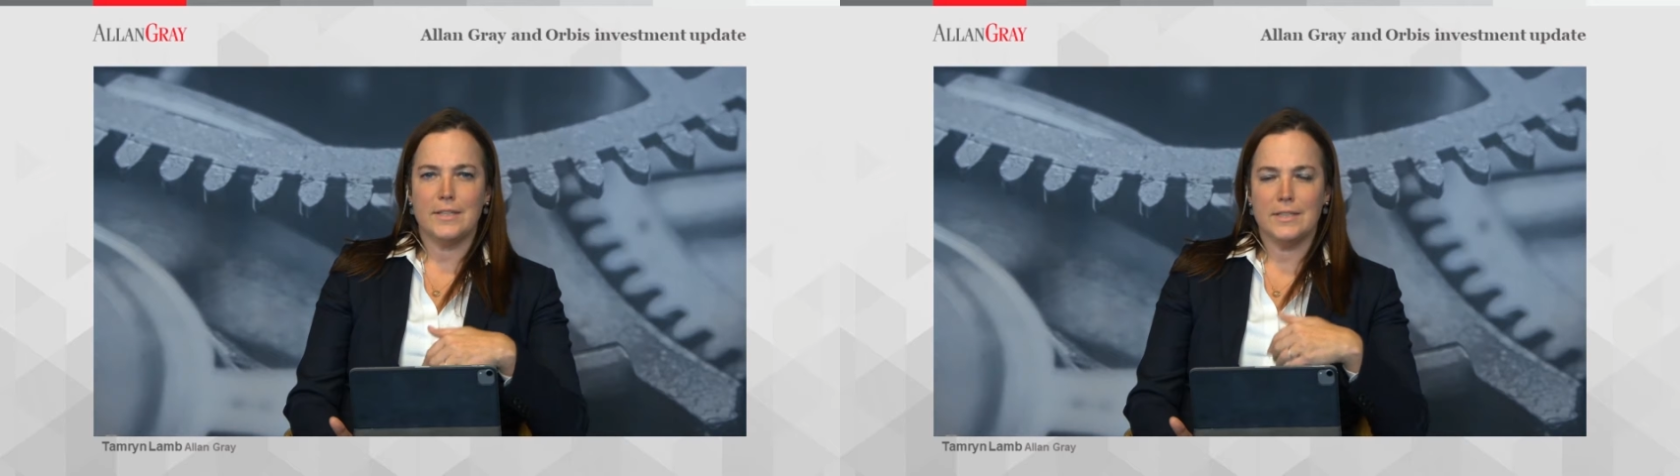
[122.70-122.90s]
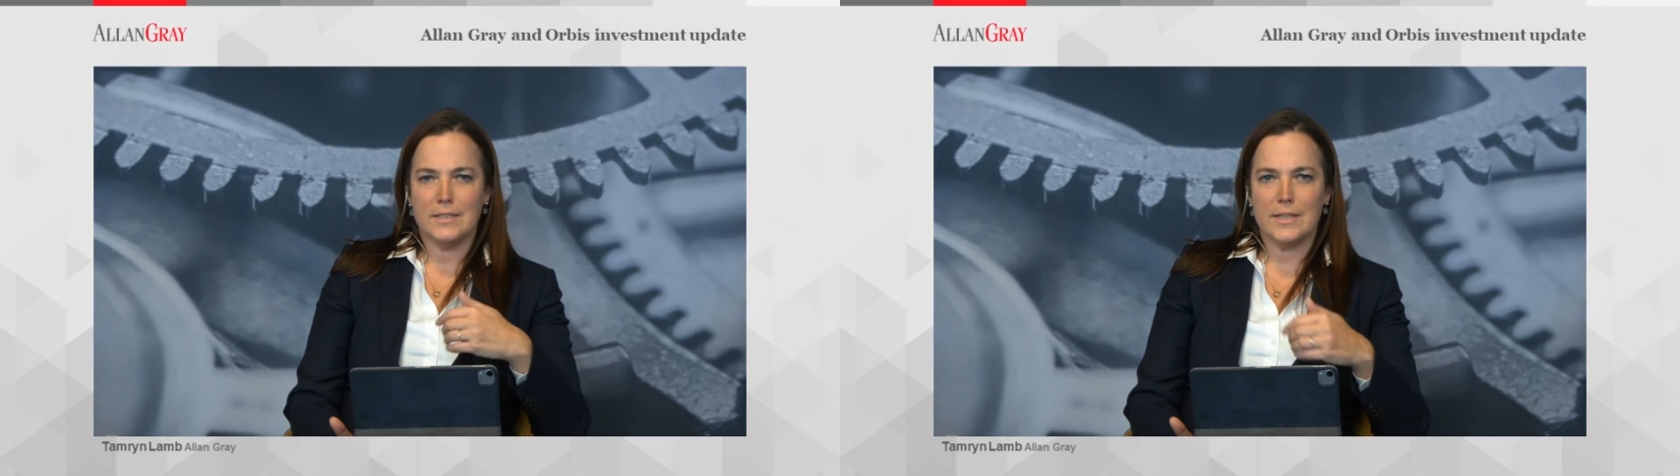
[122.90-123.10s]

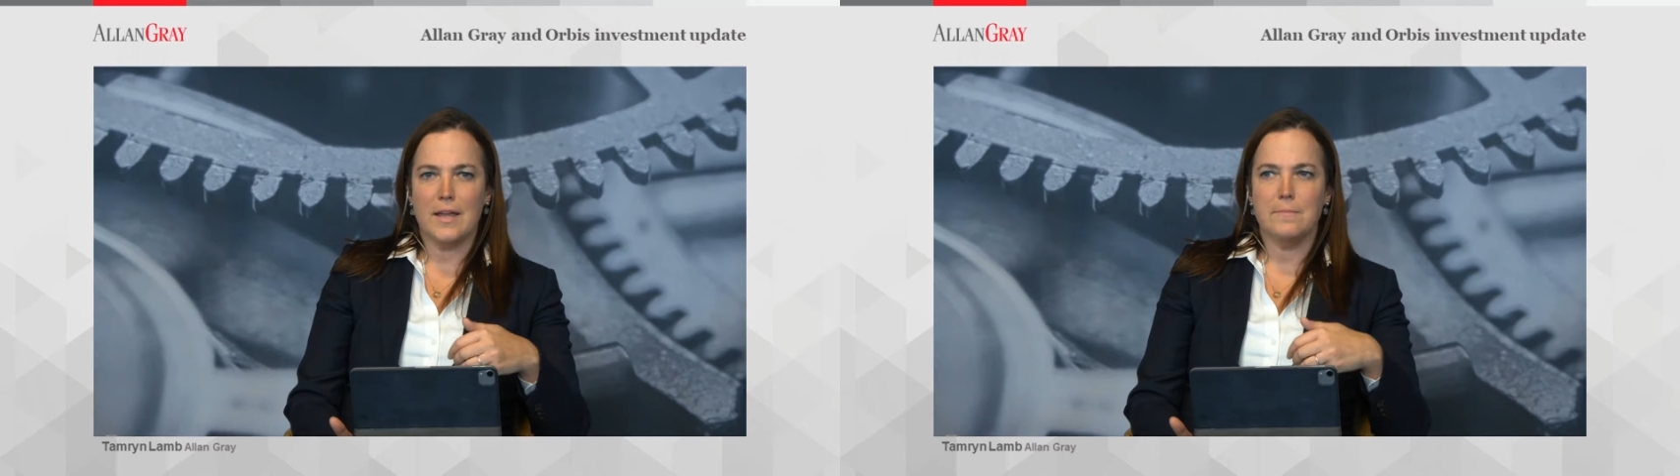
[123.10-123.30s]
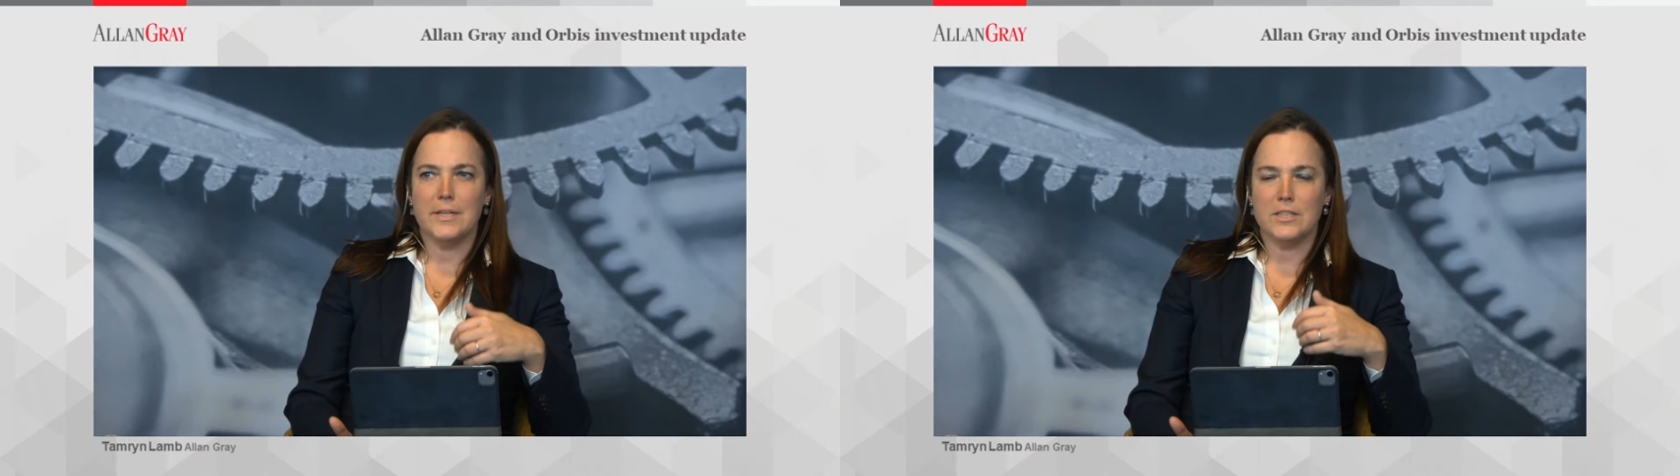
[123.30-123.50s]
he is
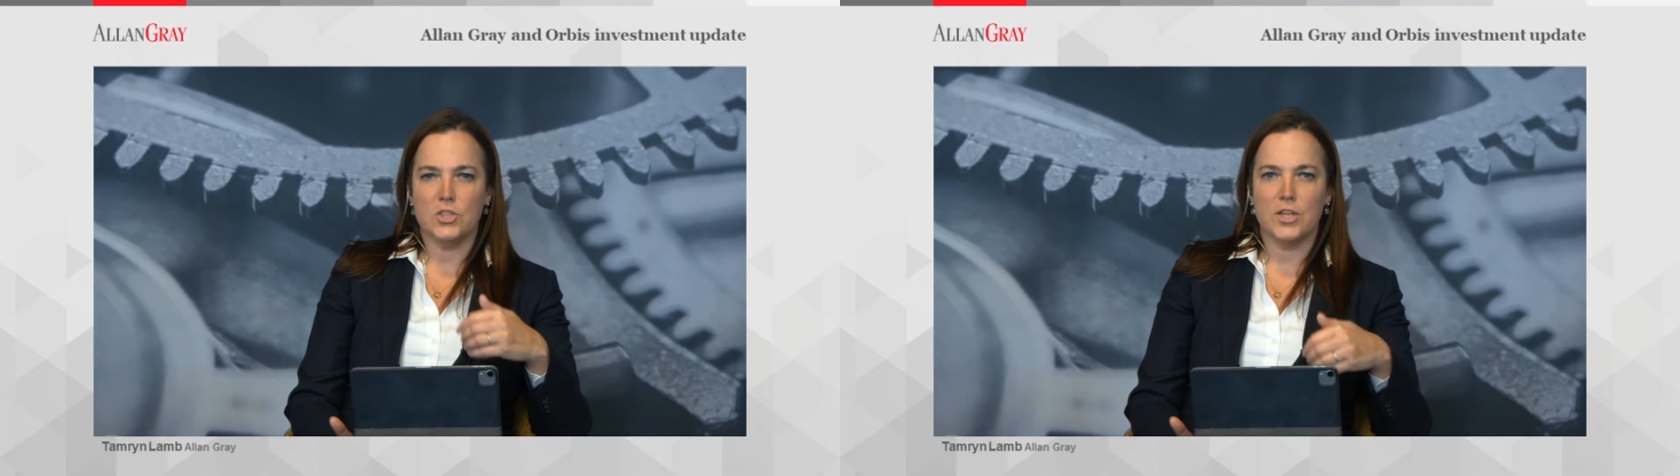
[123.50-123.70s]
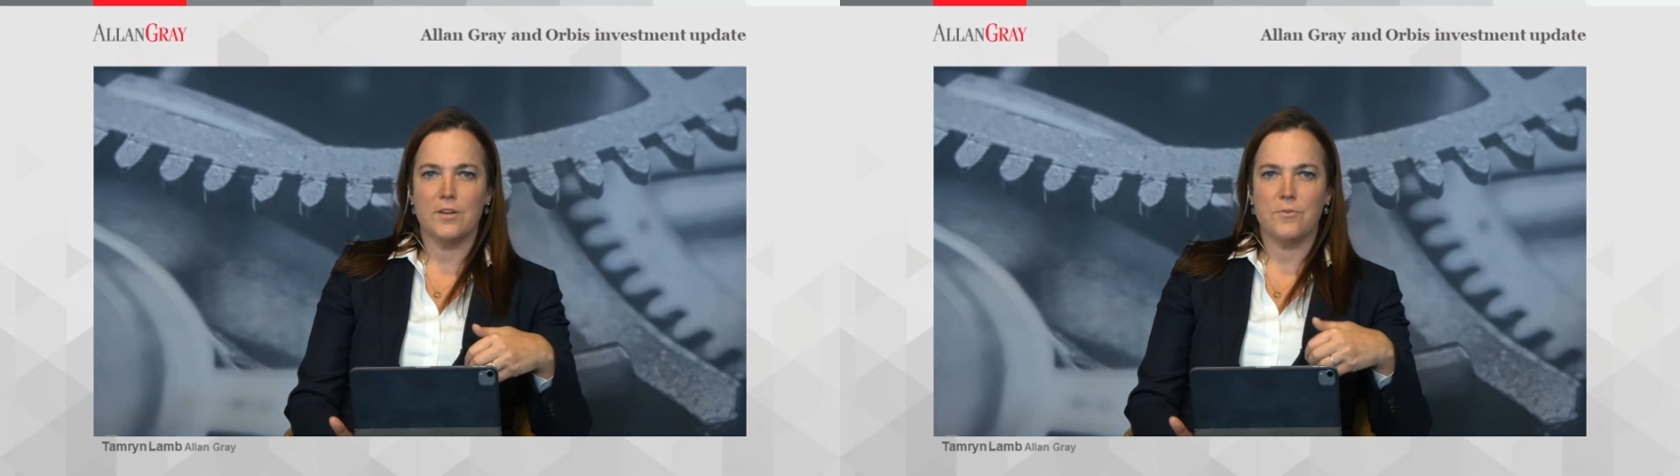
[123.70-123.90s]
aiming to
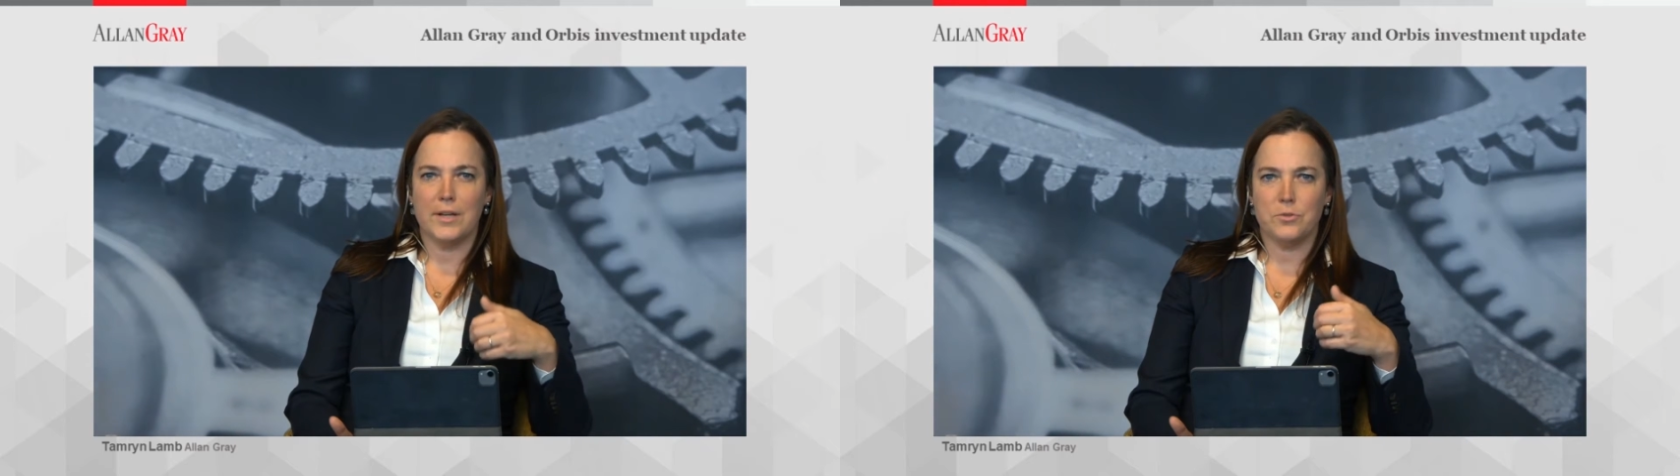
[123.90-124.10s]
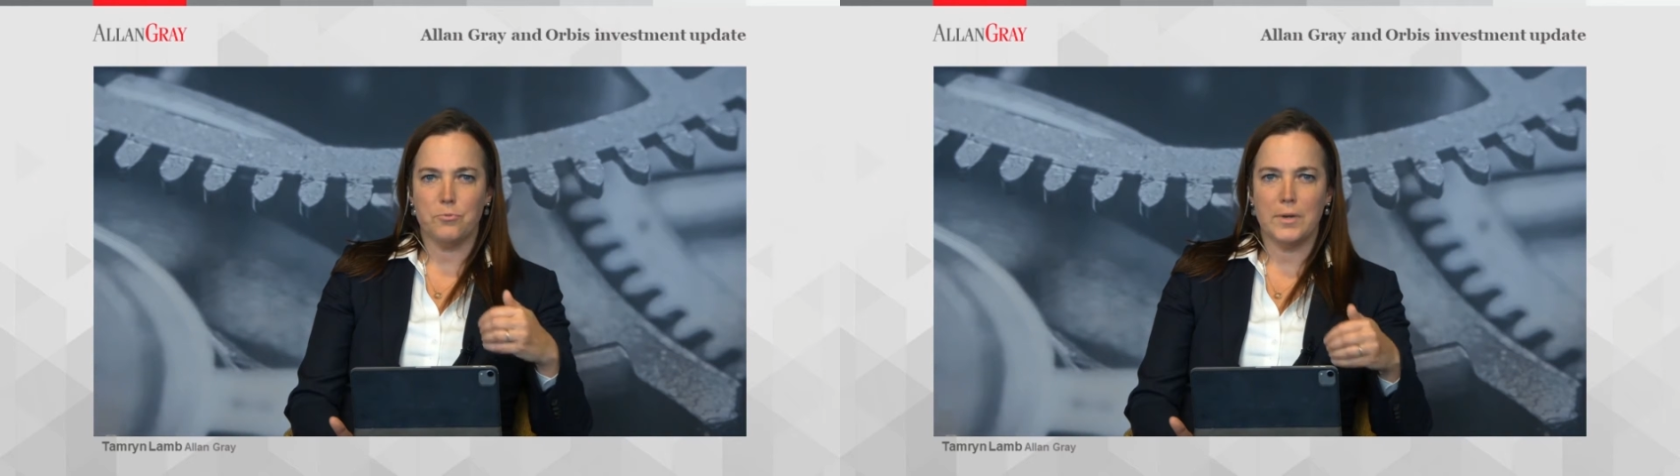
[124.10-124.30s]

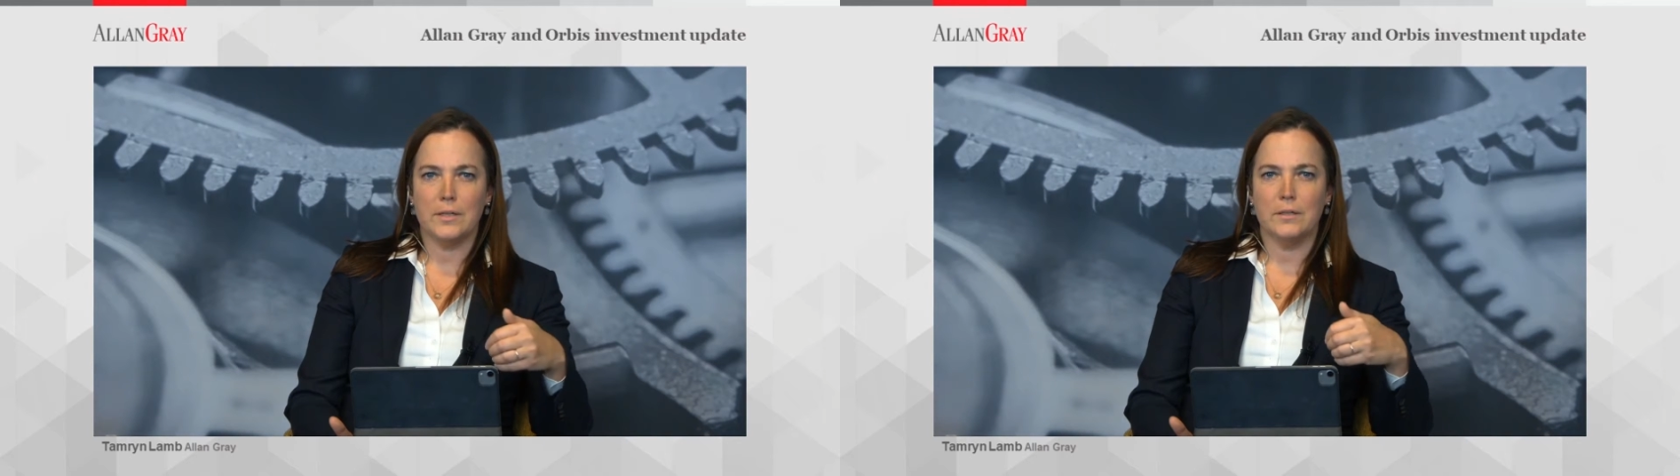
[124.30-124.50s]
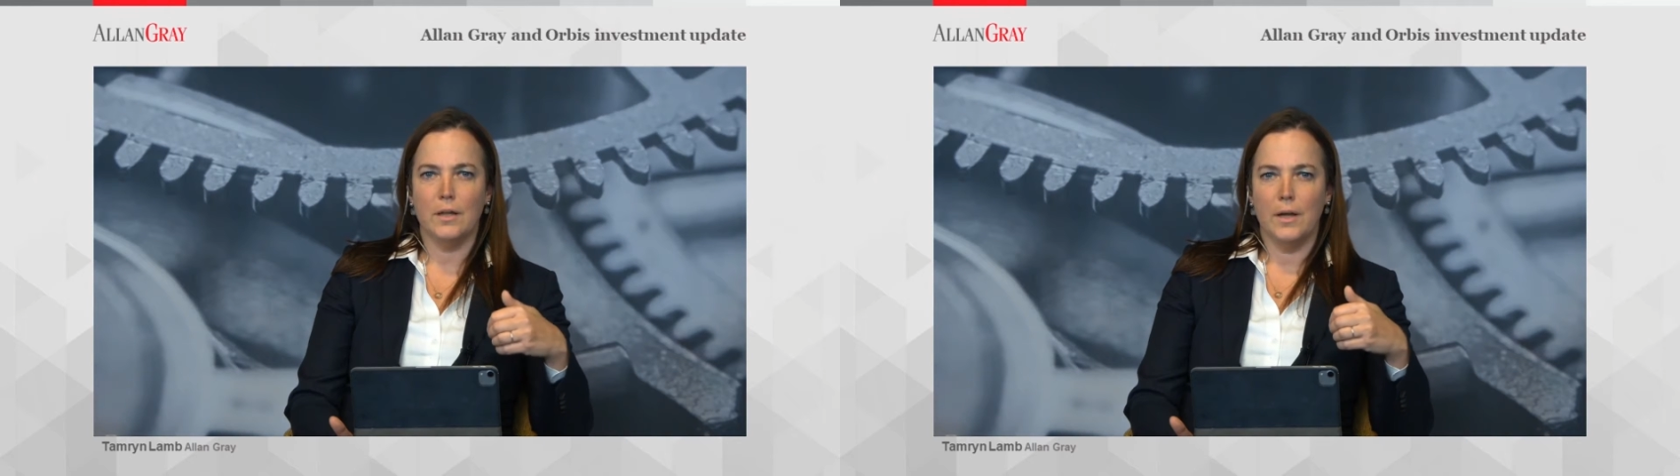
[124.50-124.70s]
generate
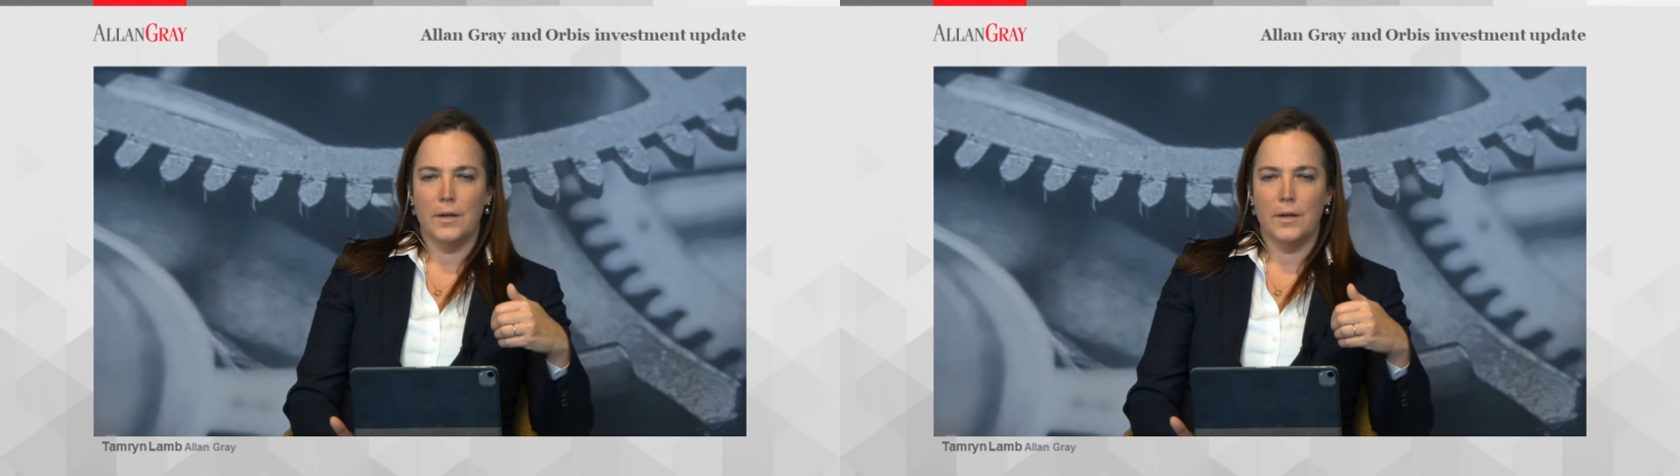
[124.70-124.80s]
real